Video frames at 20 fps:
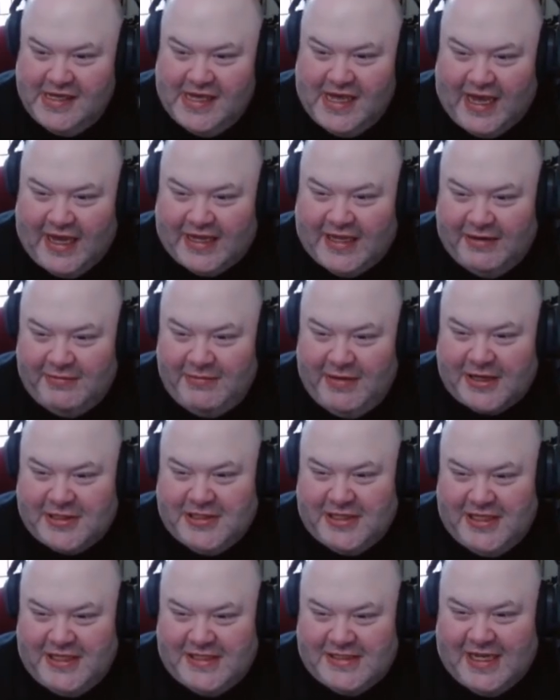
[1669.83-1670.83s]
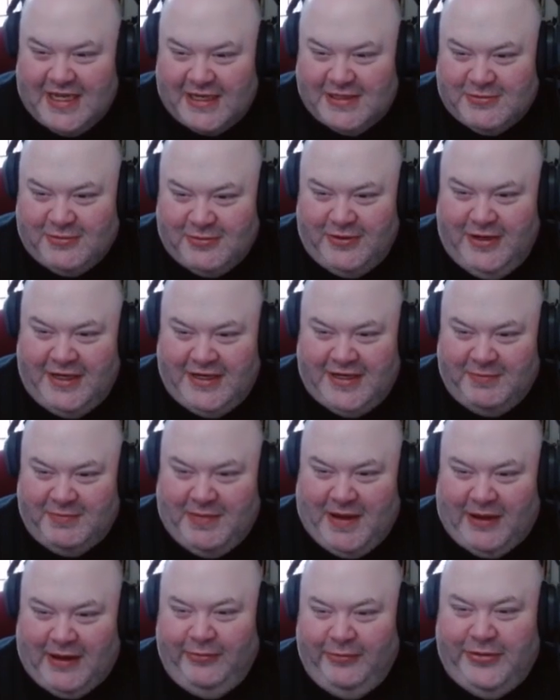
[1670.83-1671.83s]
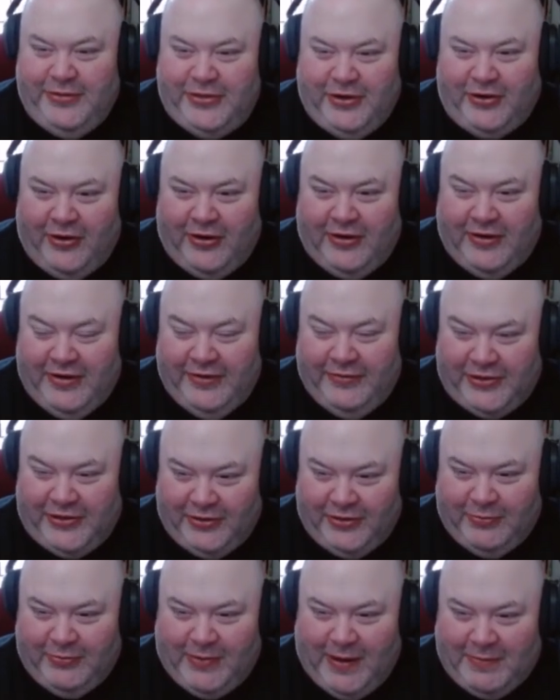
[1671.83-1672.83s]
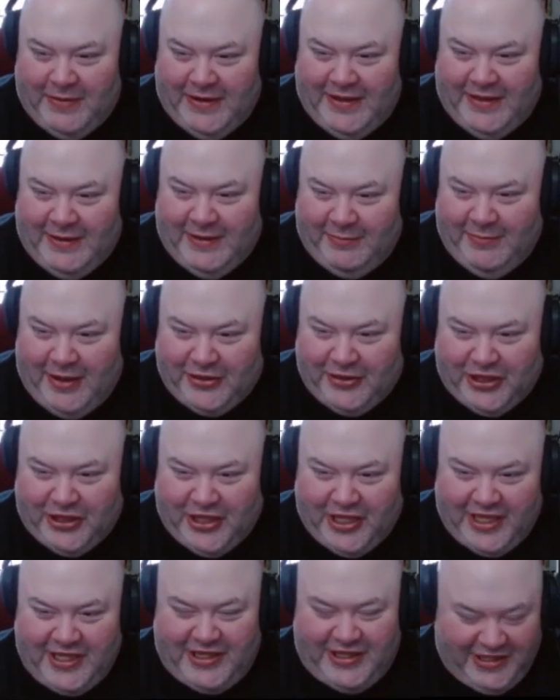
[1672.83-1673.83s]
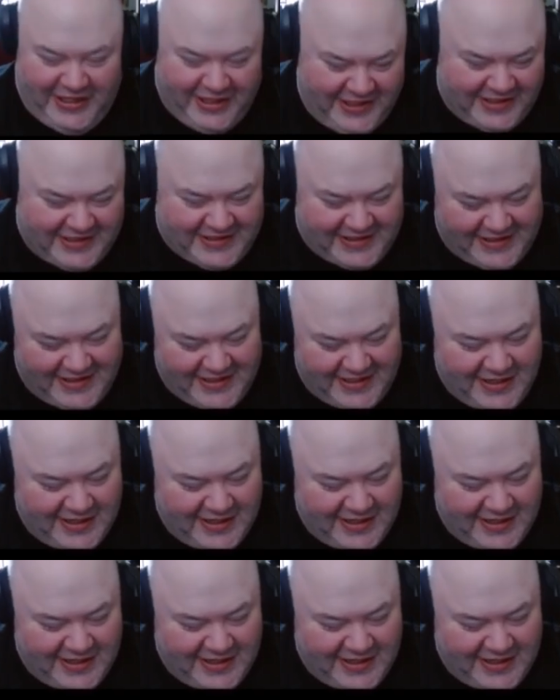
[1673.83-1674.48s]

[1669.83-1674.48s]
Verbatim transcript: I can imagine these guys running into battle with their arm, with their weapon in their mouth like this,